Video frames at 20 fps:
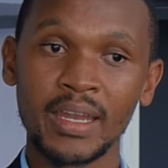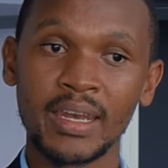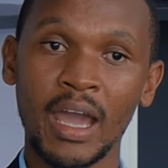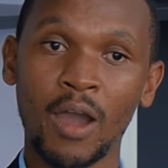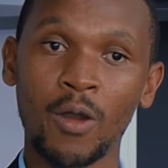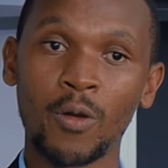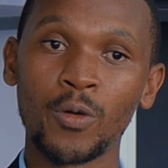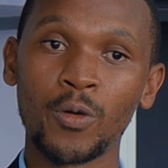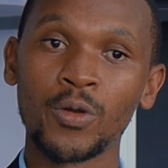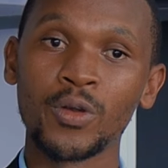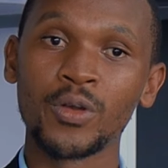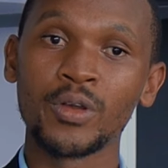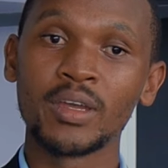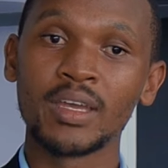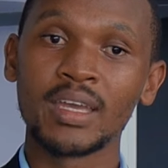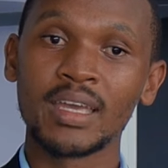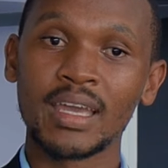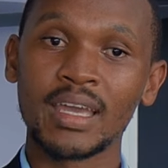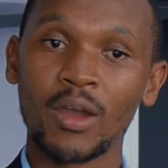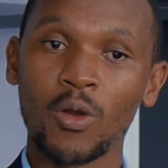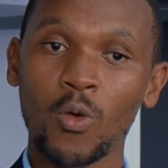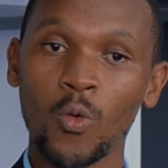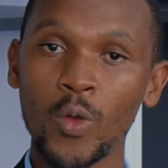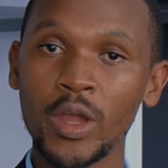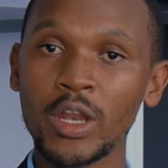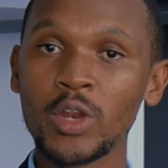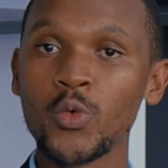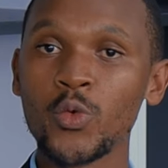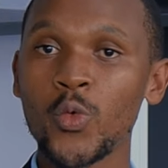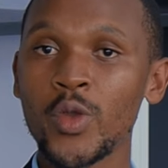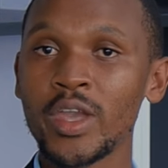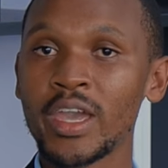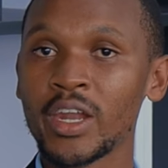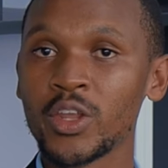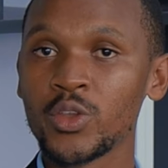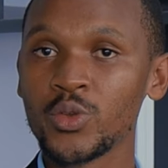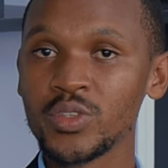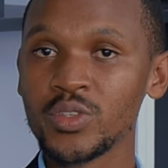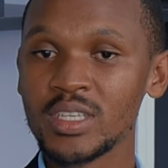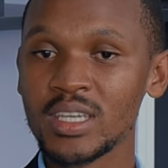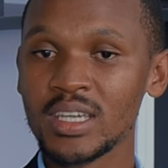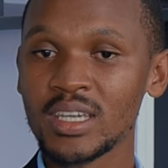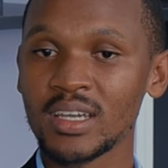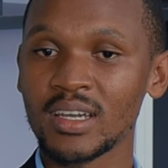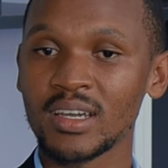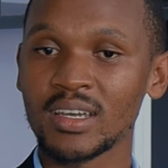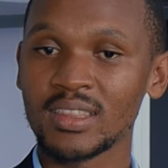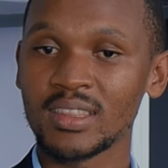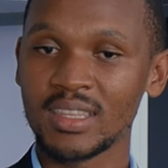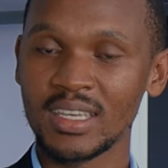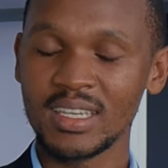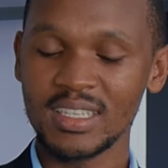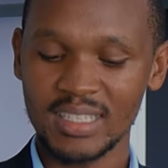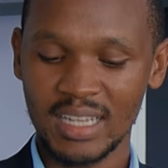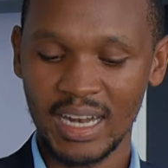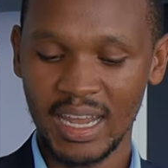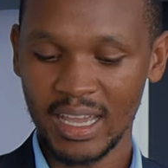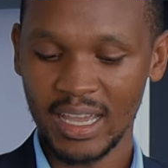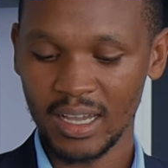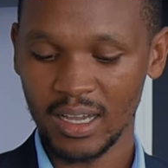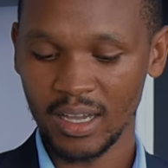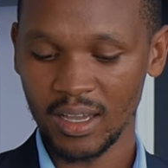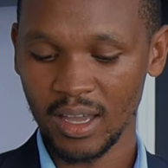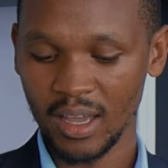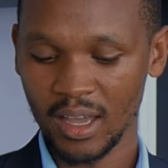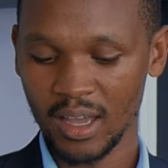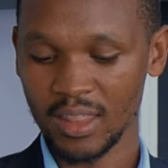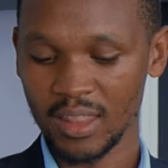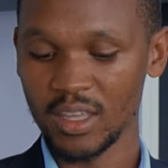Now, when we are using things like uh,